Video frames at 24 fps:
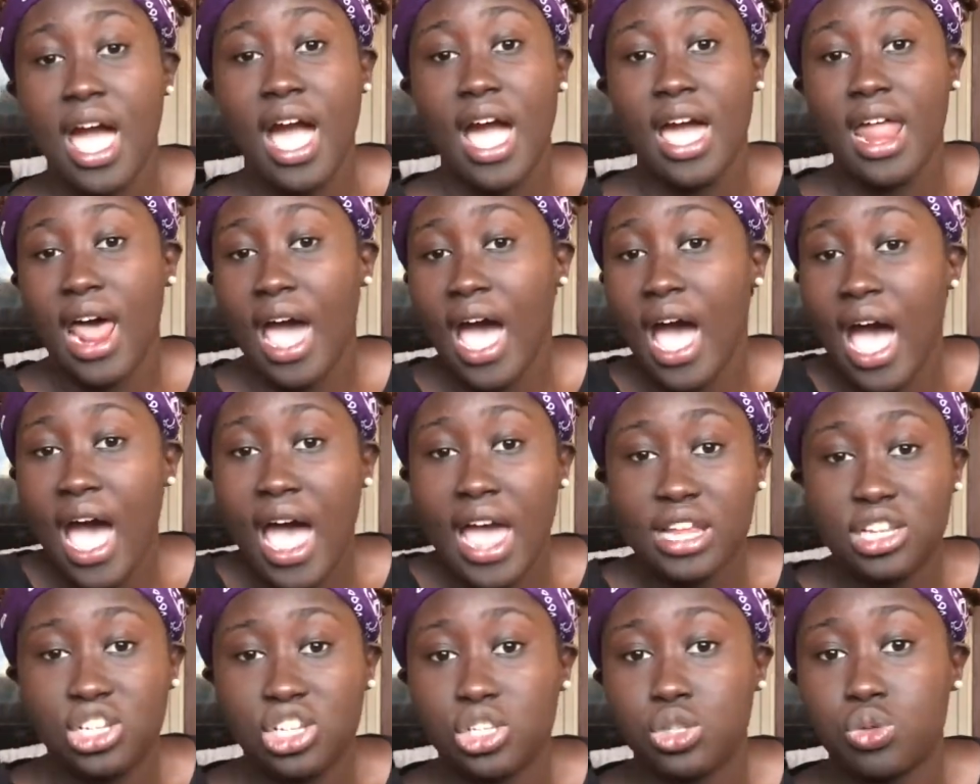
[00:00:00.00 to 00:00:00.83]
and
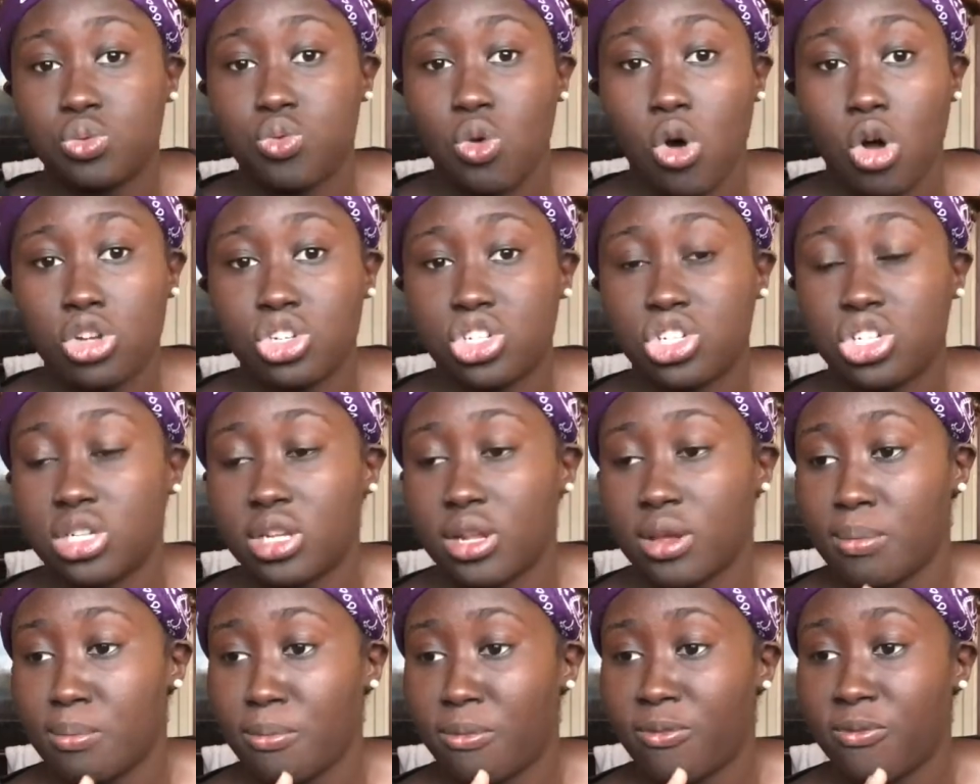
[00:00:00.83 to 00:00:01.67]
I just watched
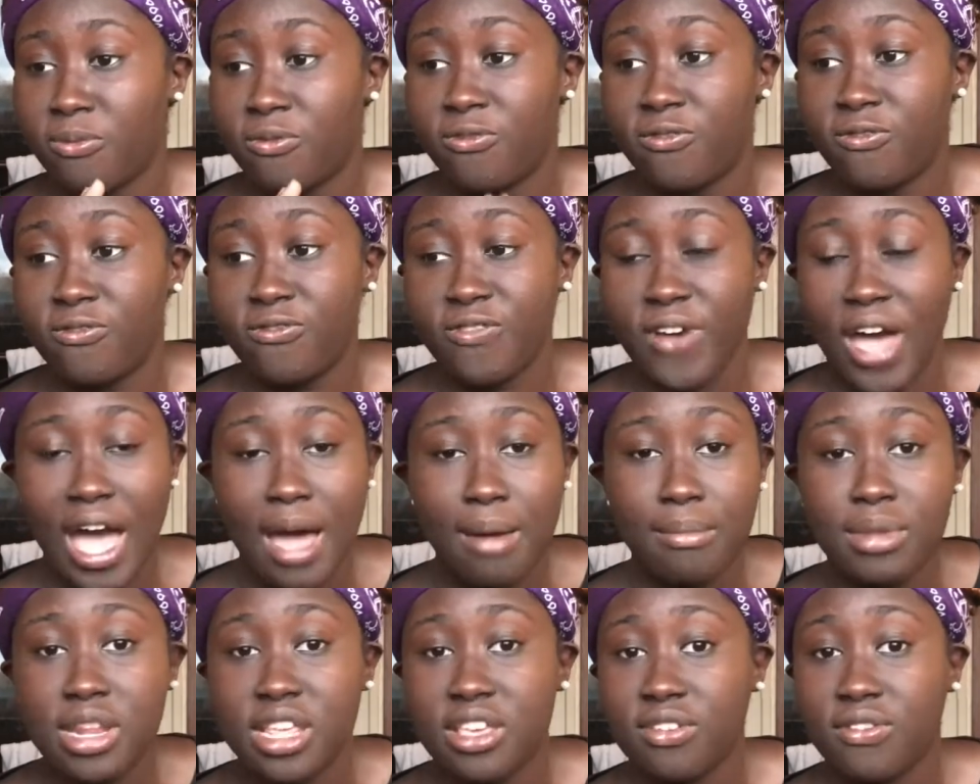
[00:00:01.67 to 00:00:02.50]

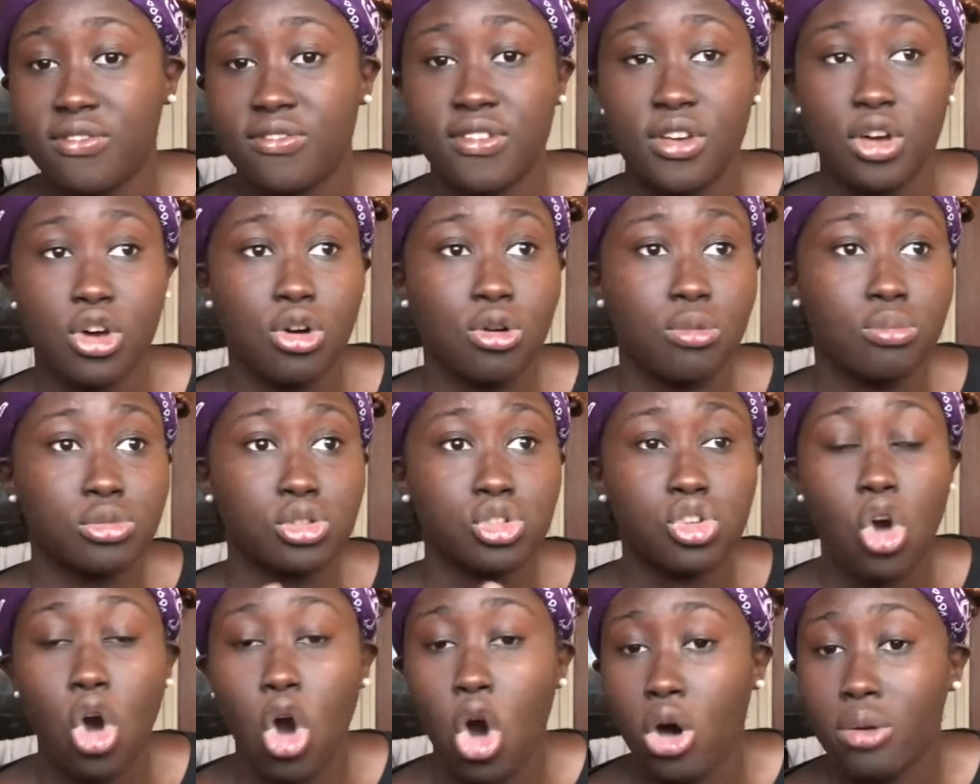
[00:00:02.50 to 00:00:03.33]
family
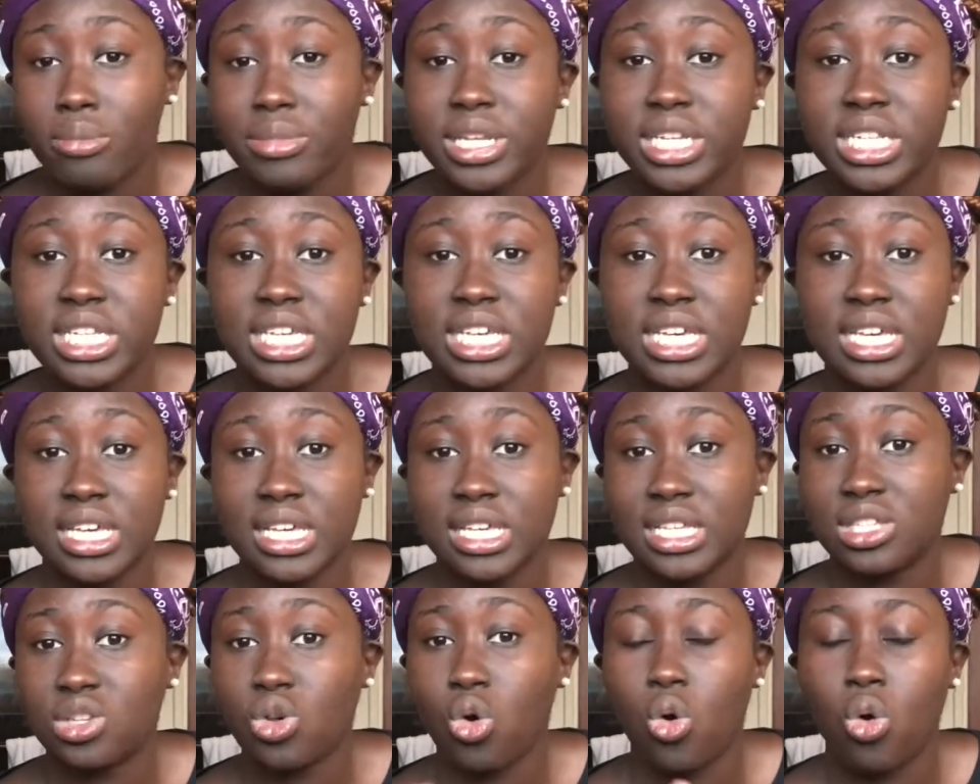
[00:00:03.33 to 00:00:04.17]
films,
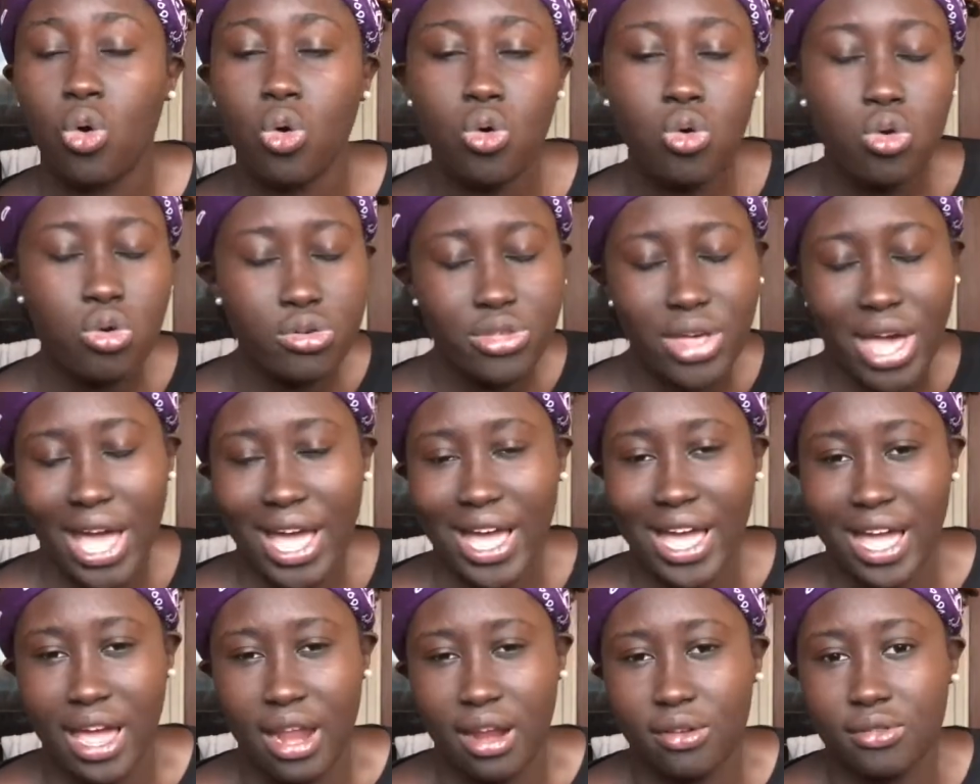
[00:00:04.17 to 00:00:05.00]
comedies, all
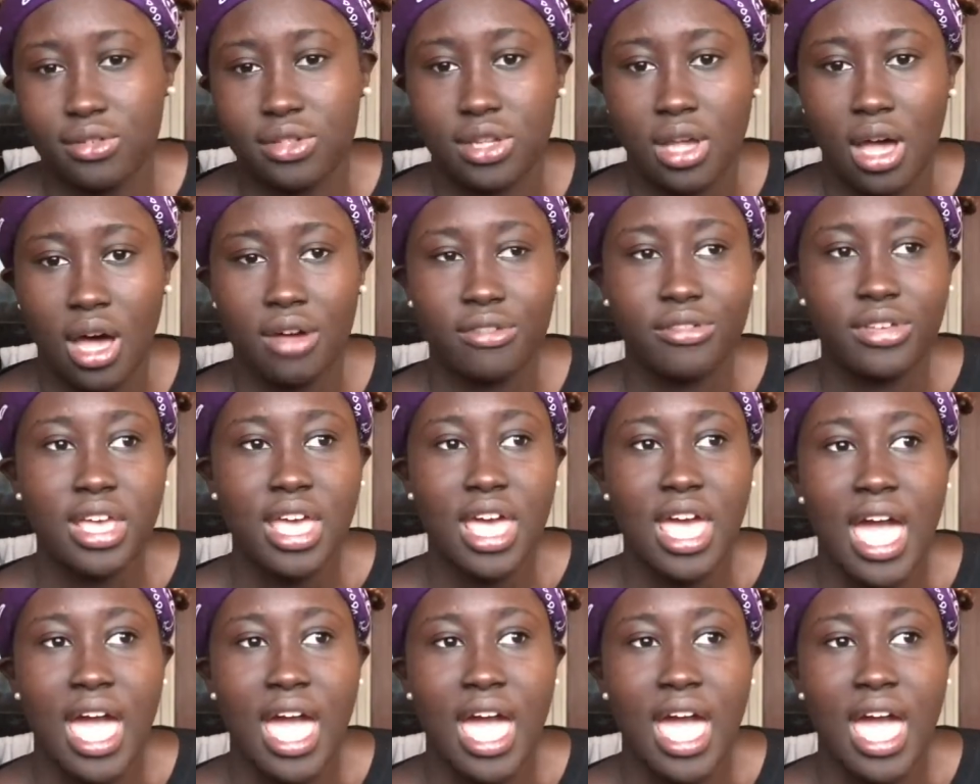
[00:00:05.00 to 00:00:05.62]
that kind of stuff,